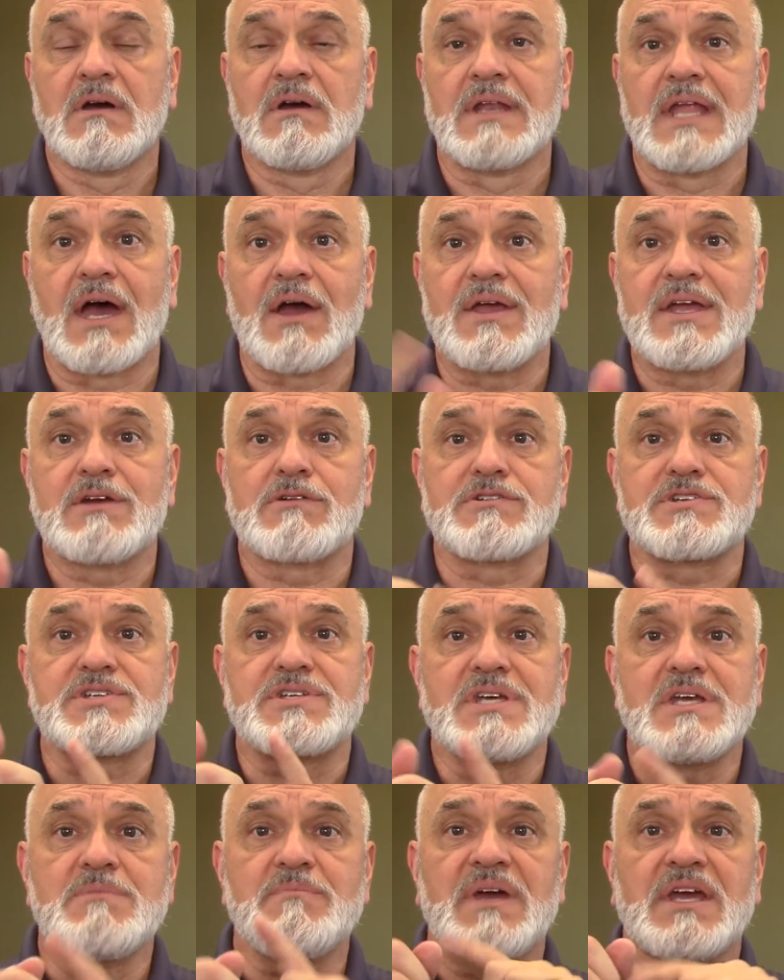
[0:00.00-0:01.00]
Now, he or
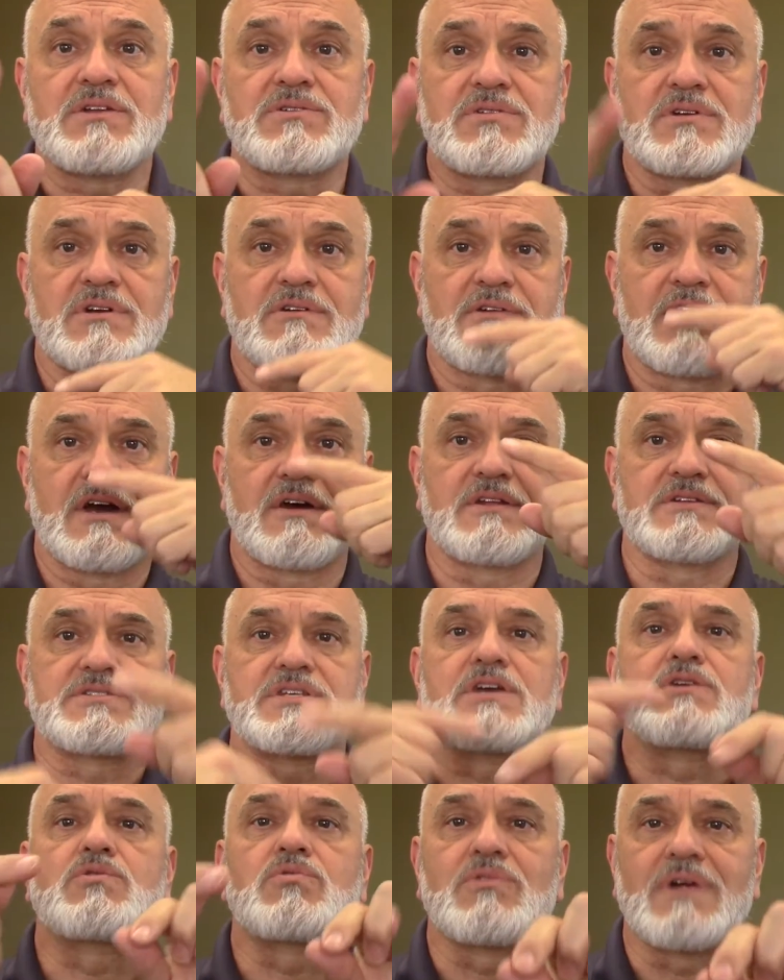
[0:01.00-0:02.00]
she may turn around and
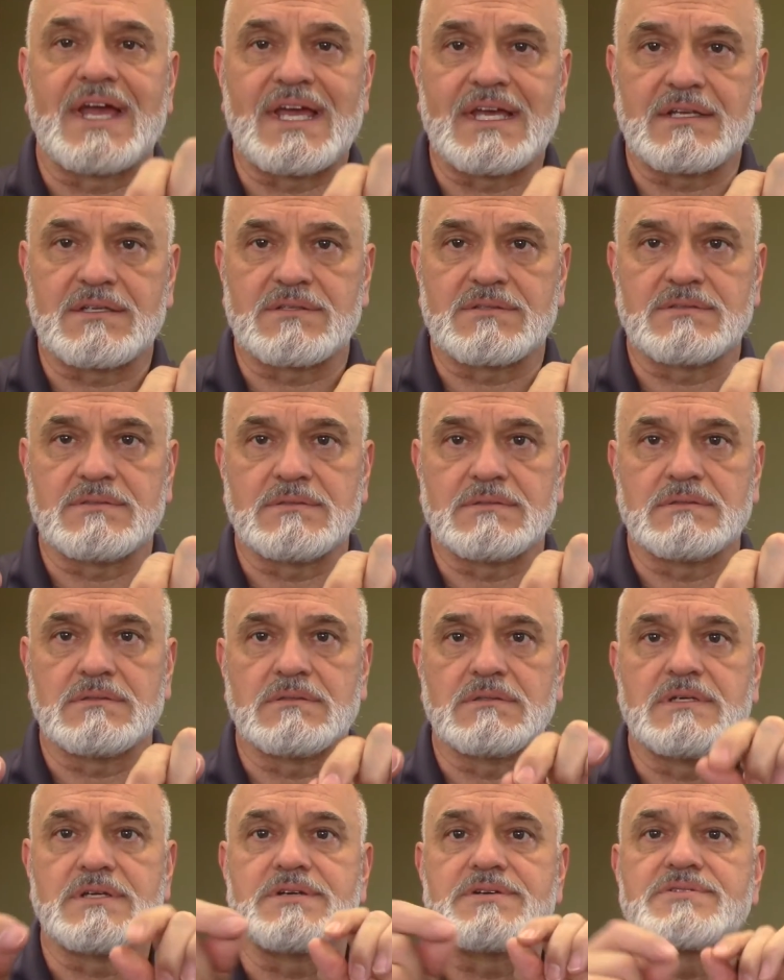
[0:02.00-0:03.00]
say, great,
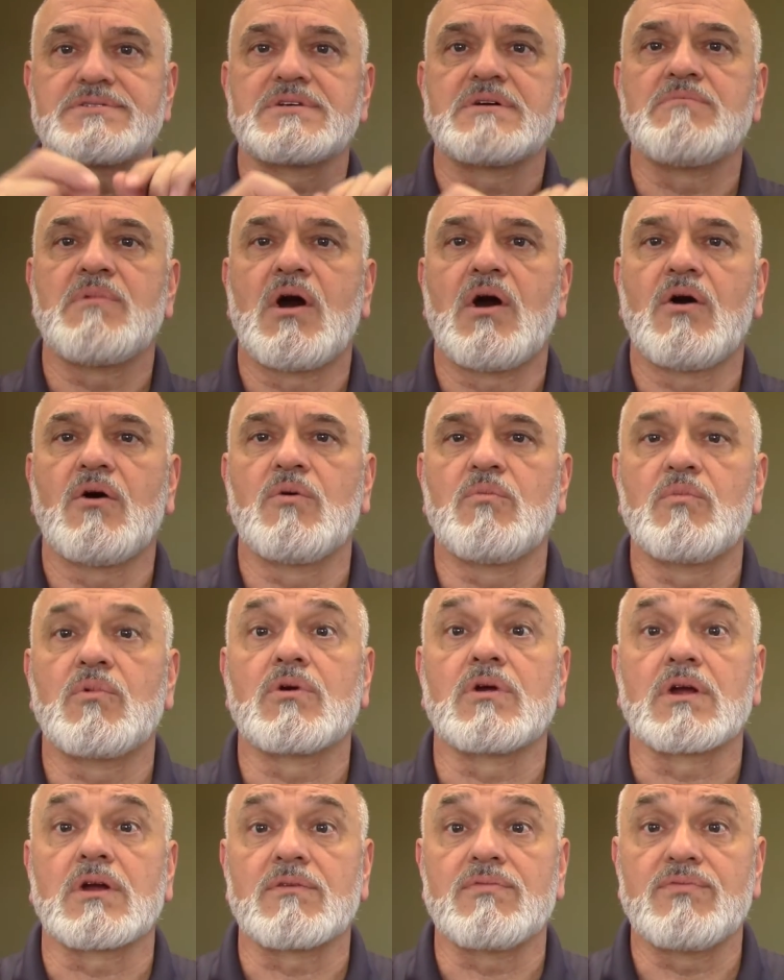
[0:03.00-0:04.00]
here's some
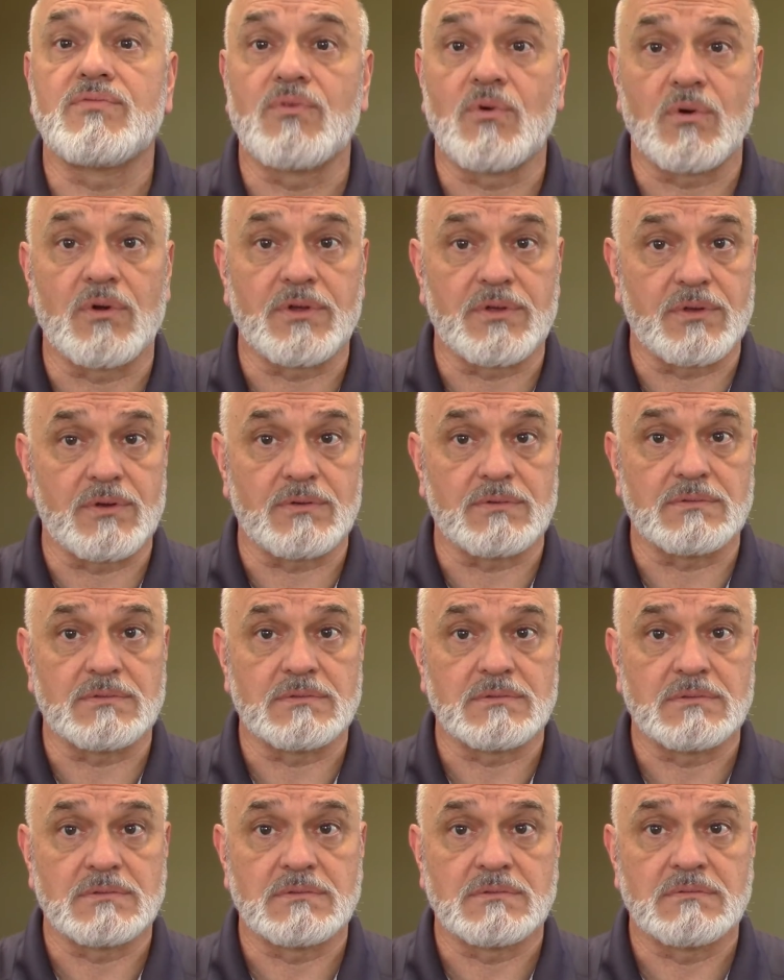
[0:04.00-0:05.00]
homework for you.
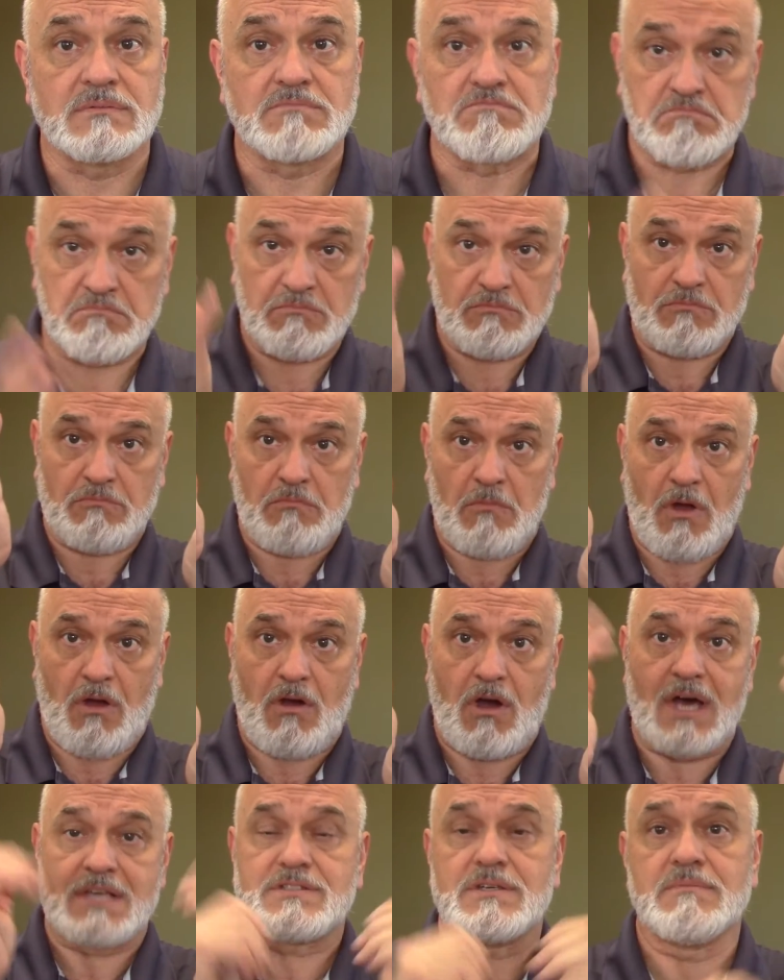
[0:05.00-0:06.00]

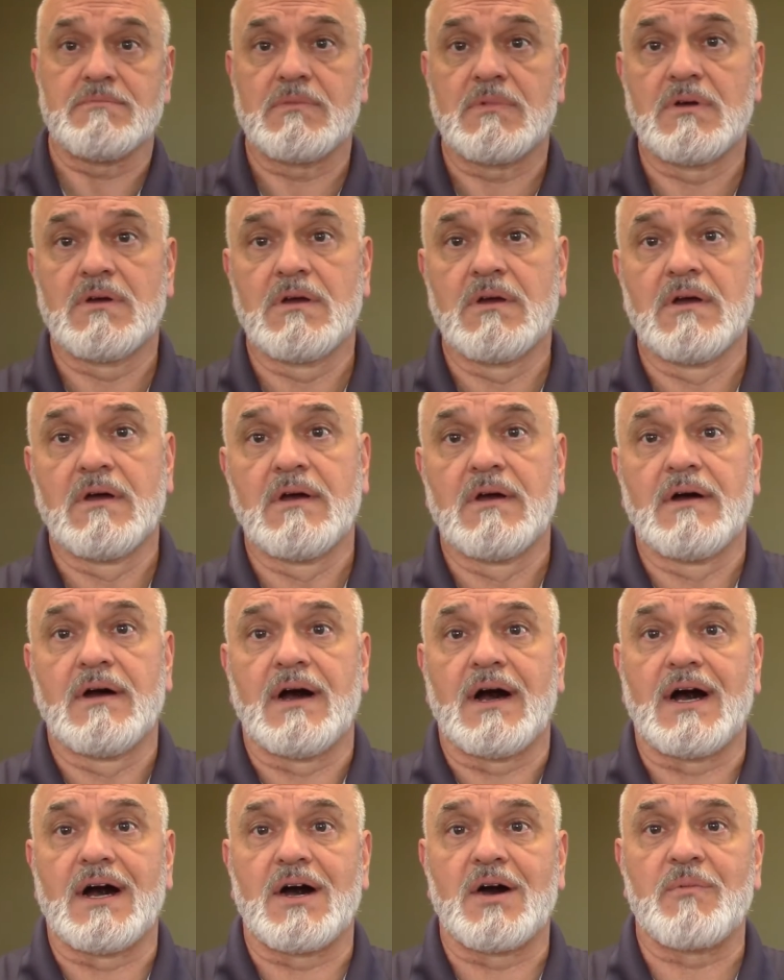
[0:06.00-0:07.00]
Awesome.
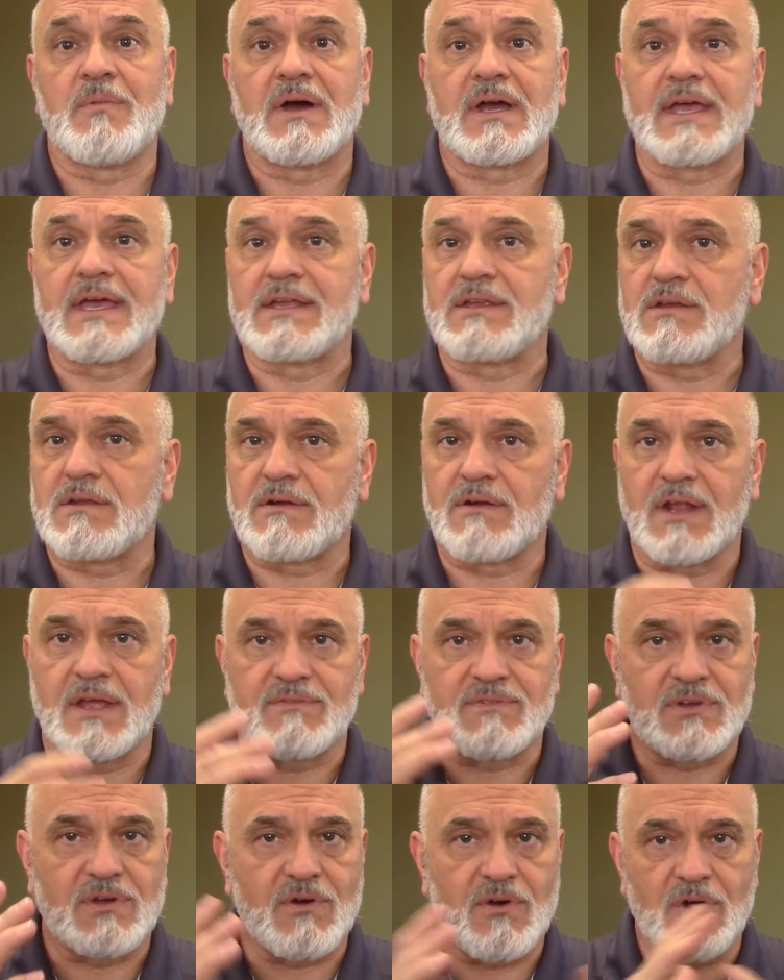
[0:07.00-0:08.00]
Um, again, you don't
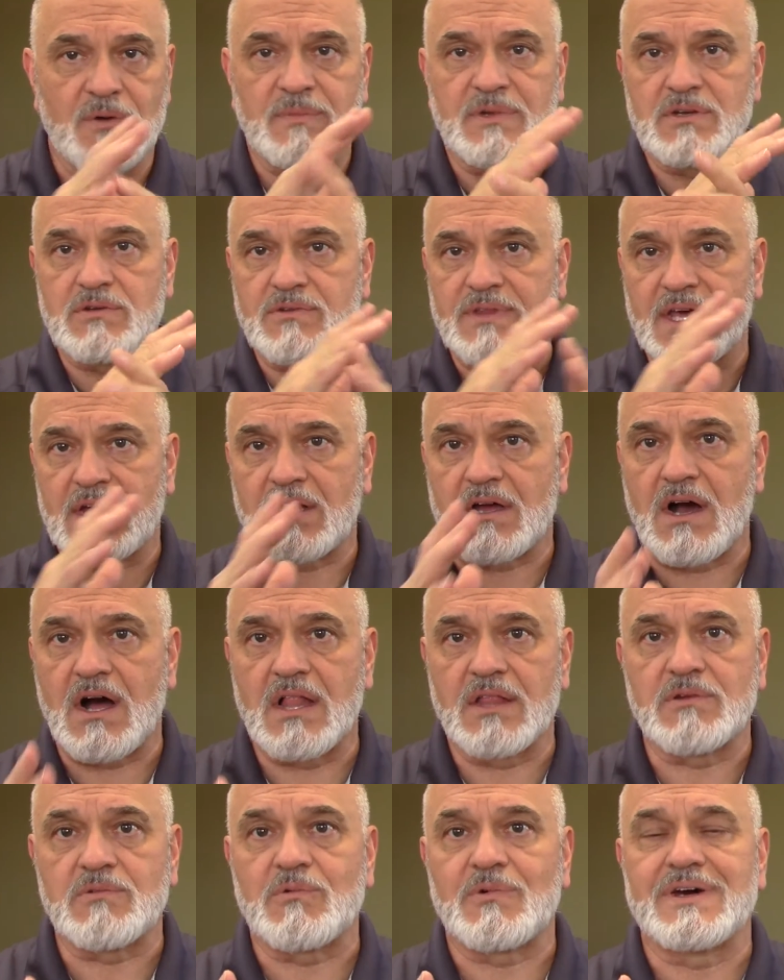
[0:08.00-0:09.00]
have to go home and do that
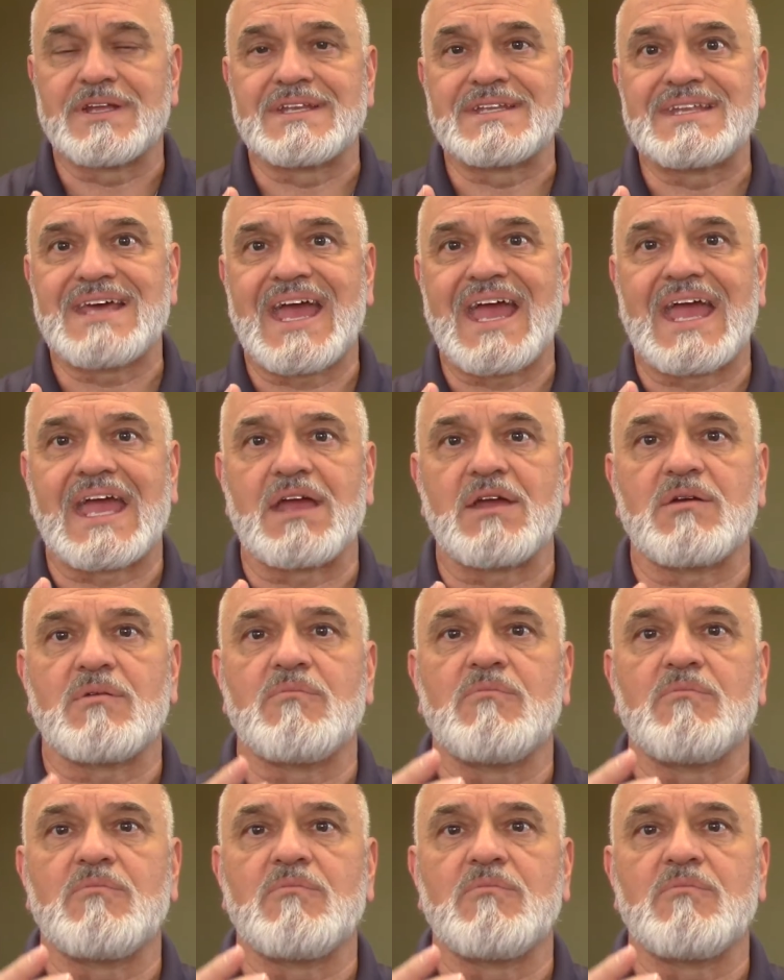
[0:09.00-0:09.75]
all in one day.